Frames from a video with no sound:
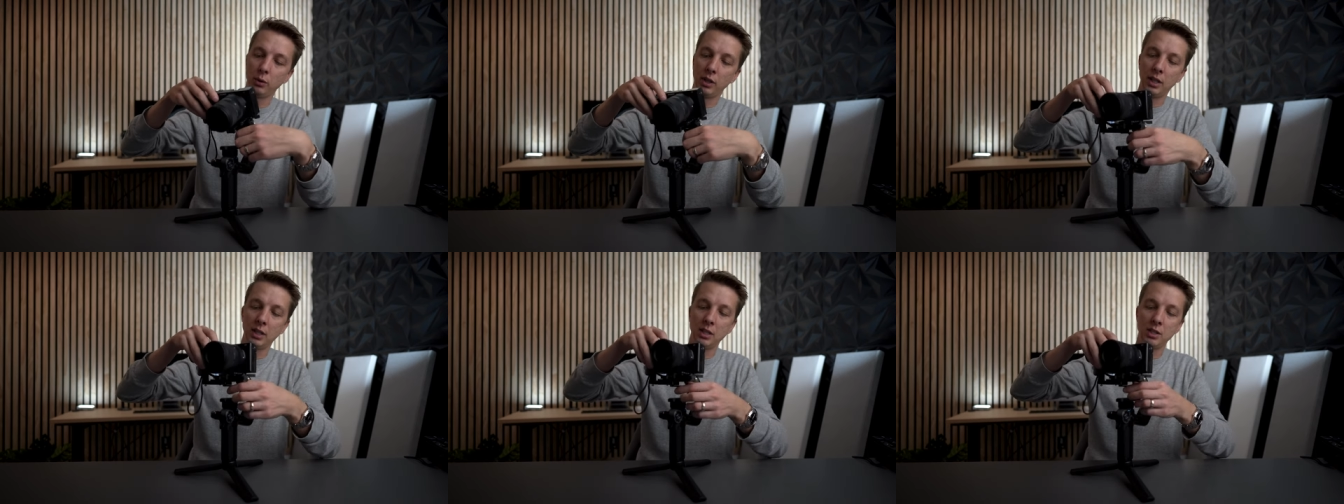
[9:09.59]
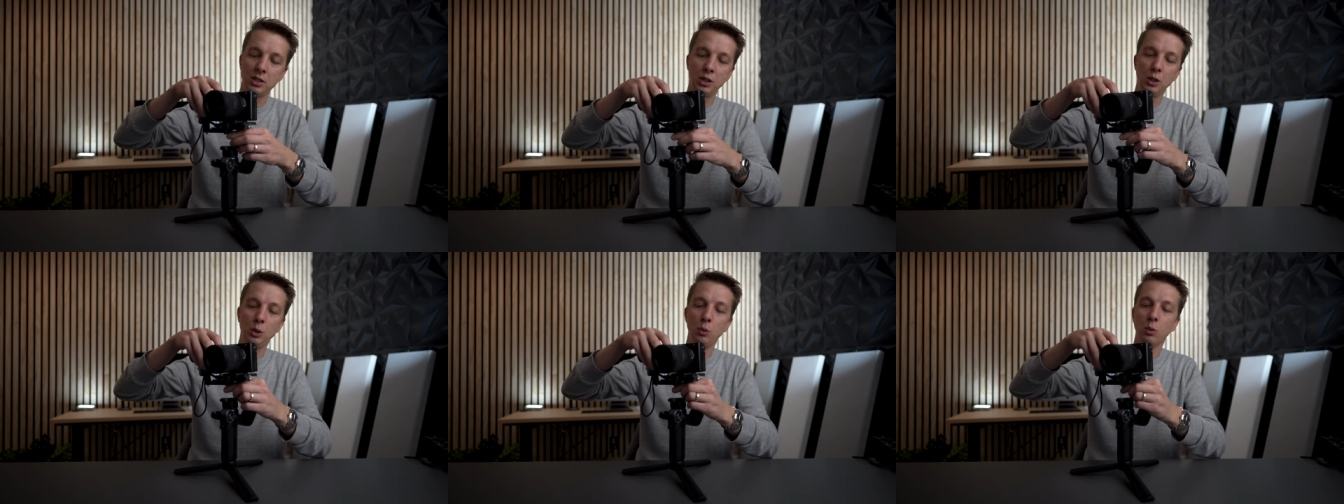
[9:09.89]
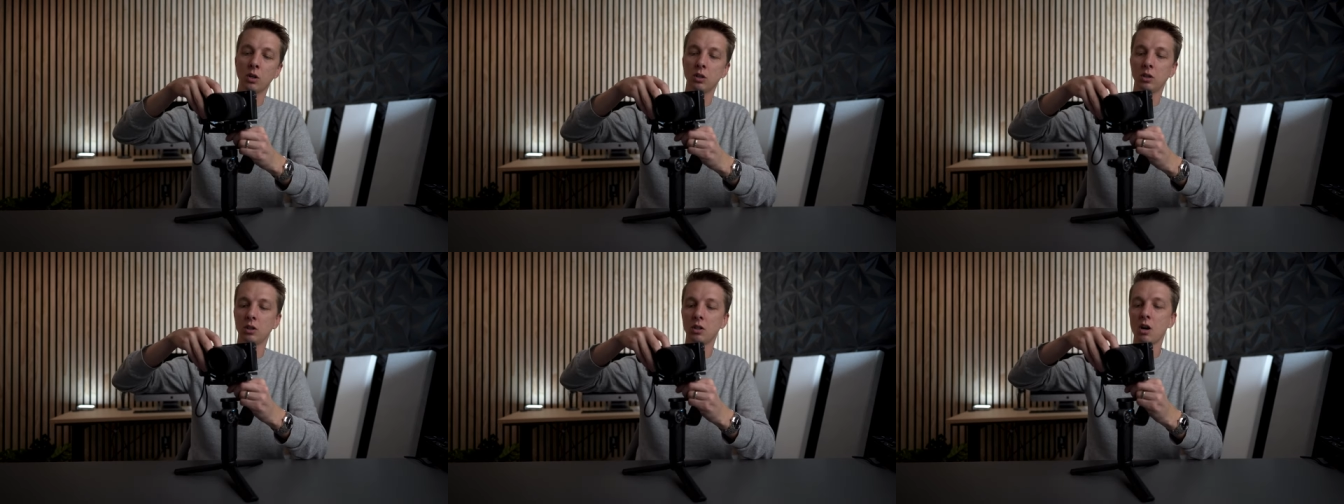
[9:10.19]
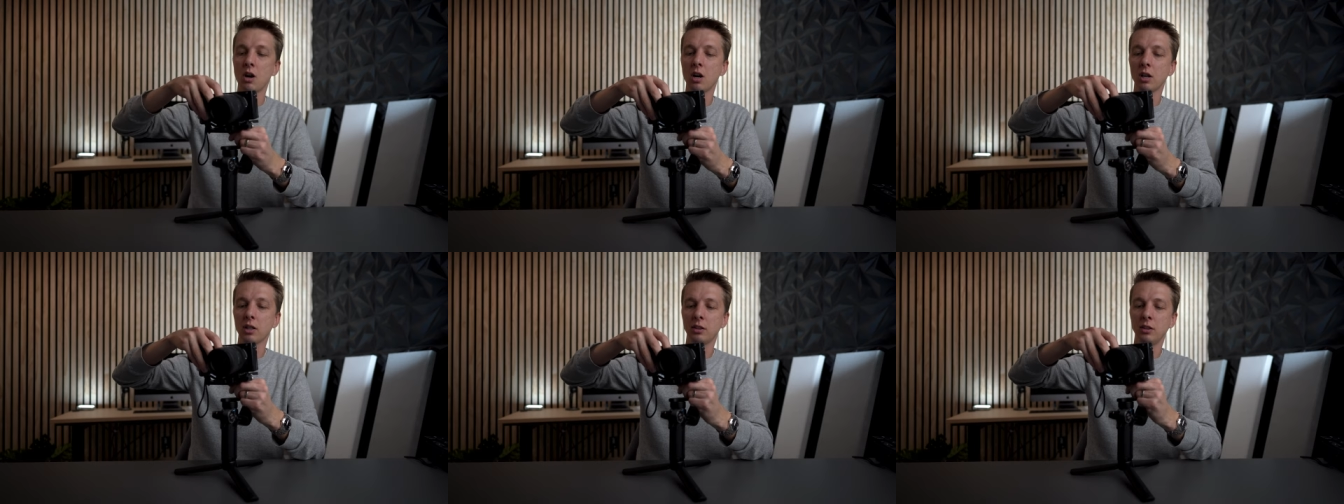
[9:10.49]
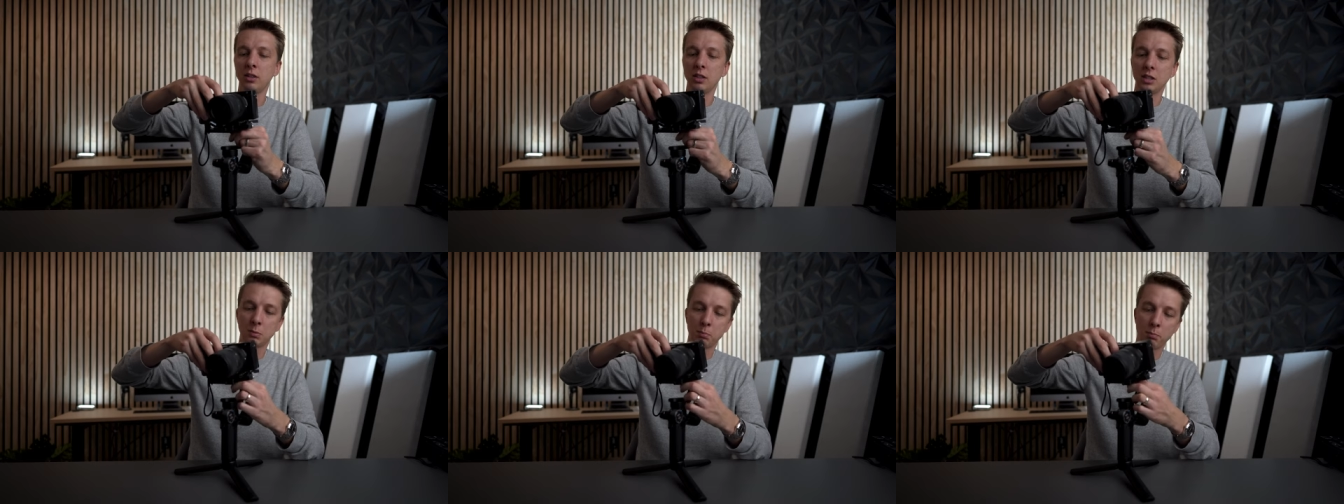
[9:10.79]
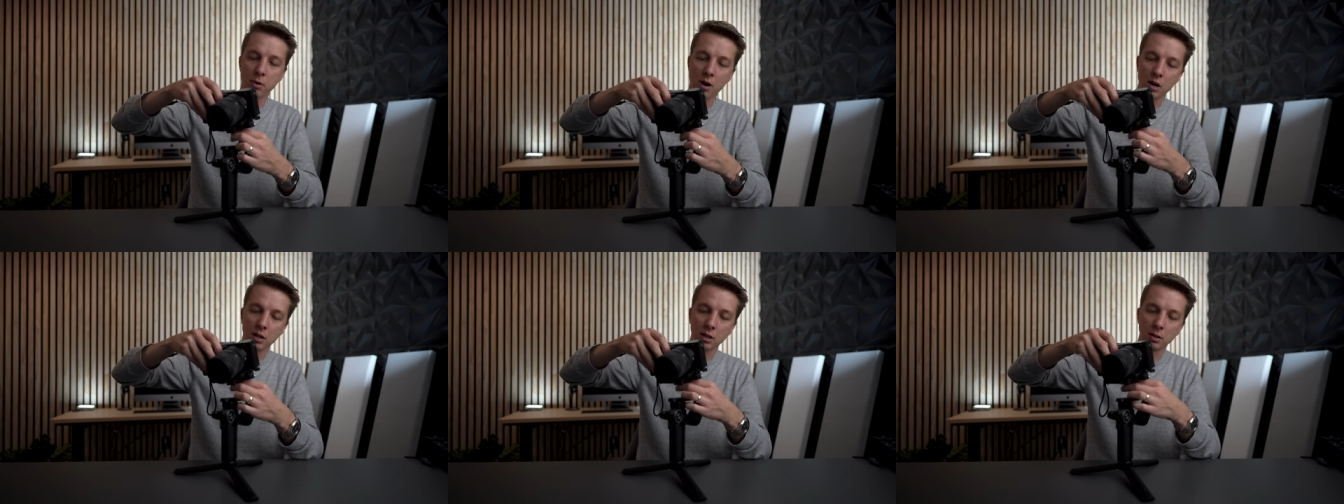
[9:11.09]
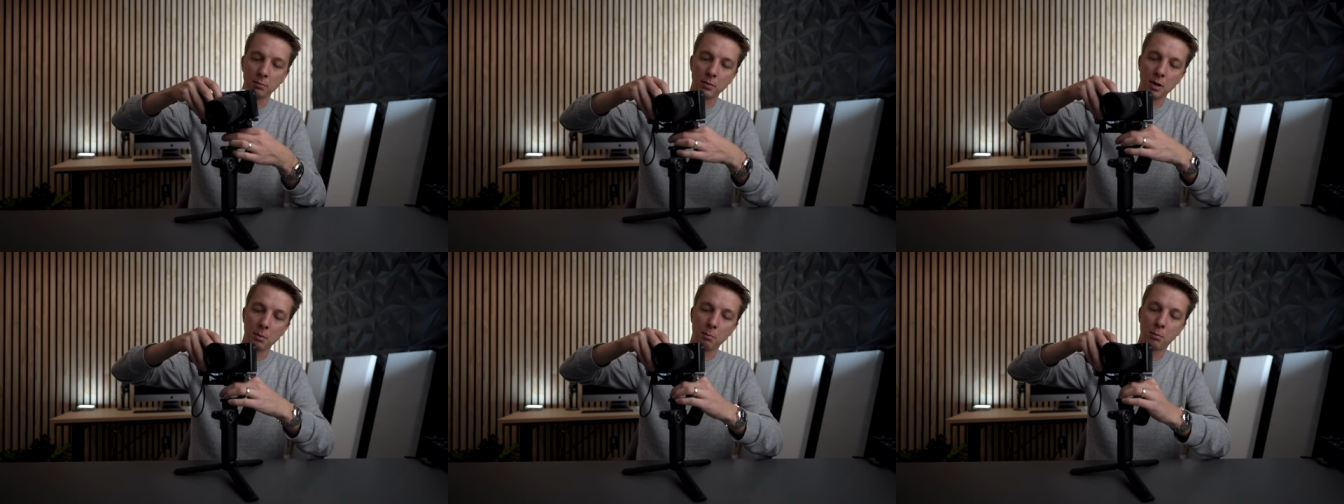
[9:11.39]
is you unlock this
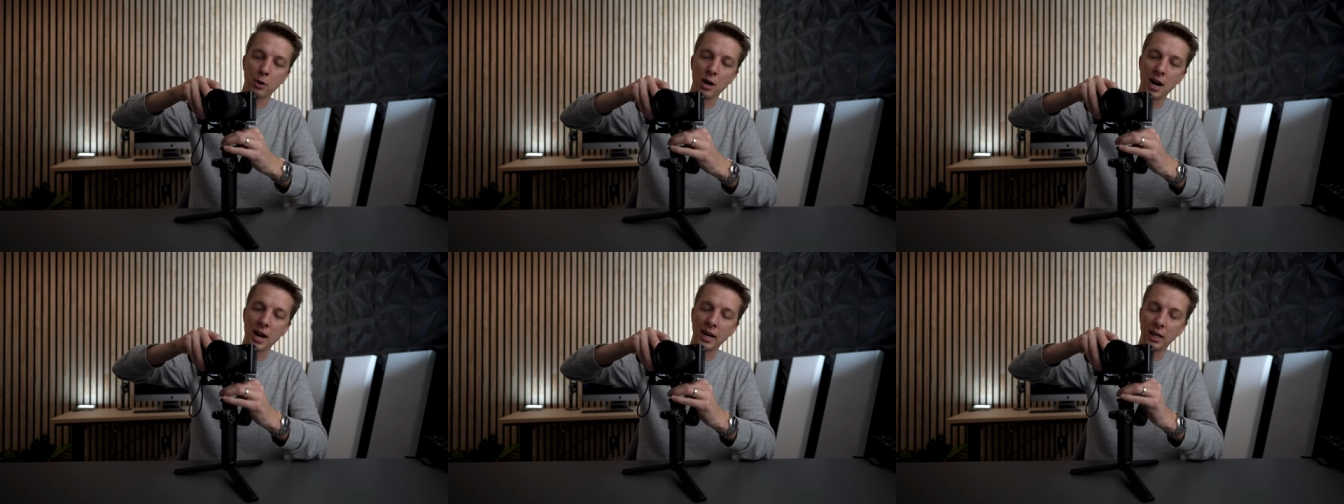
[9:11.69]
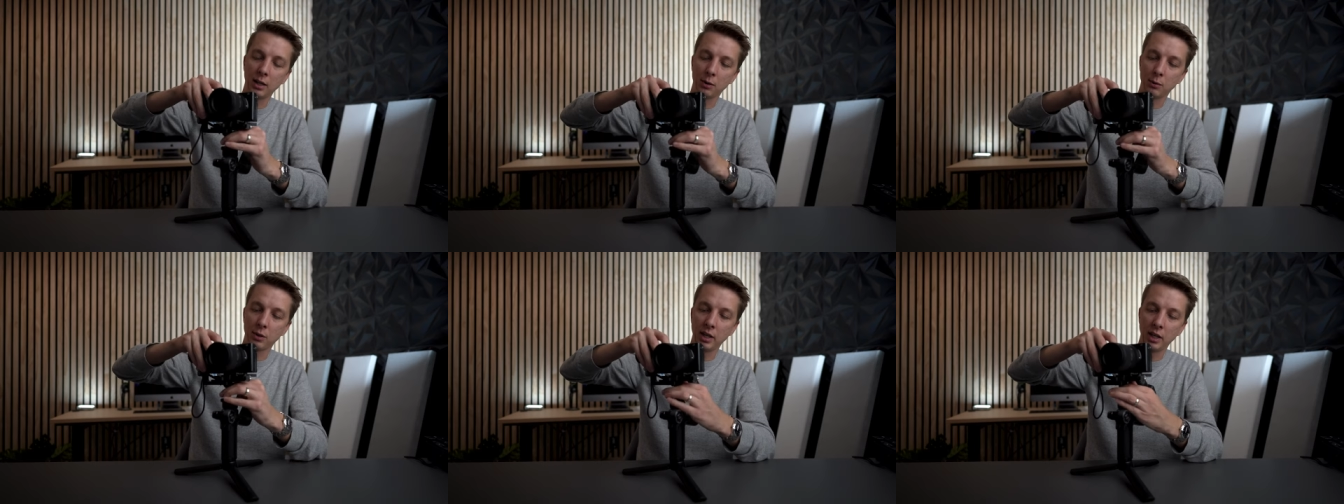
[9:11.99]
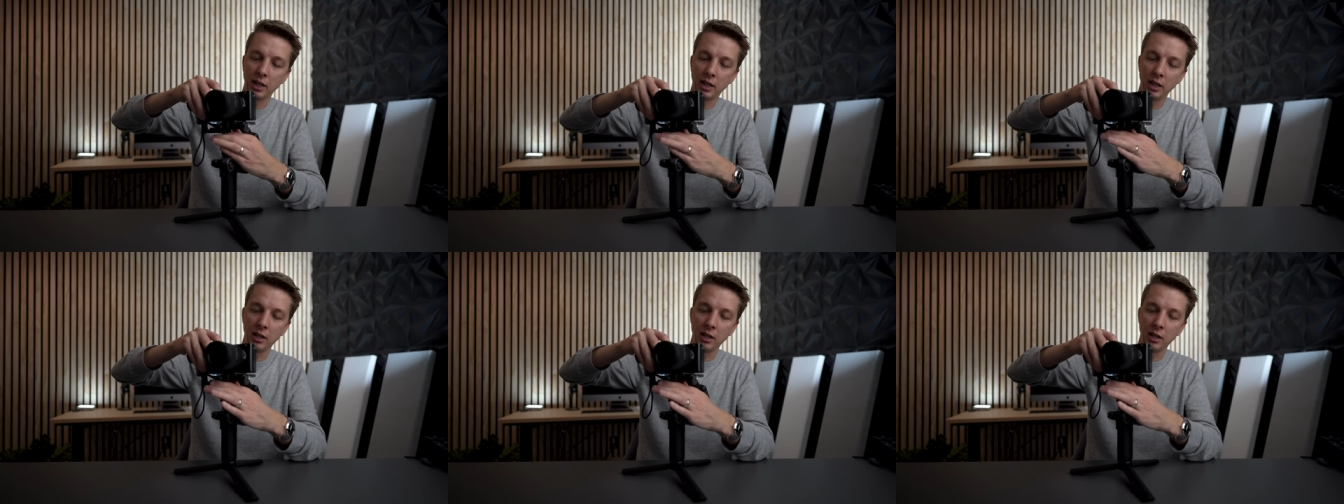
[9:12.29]
bottom bracket right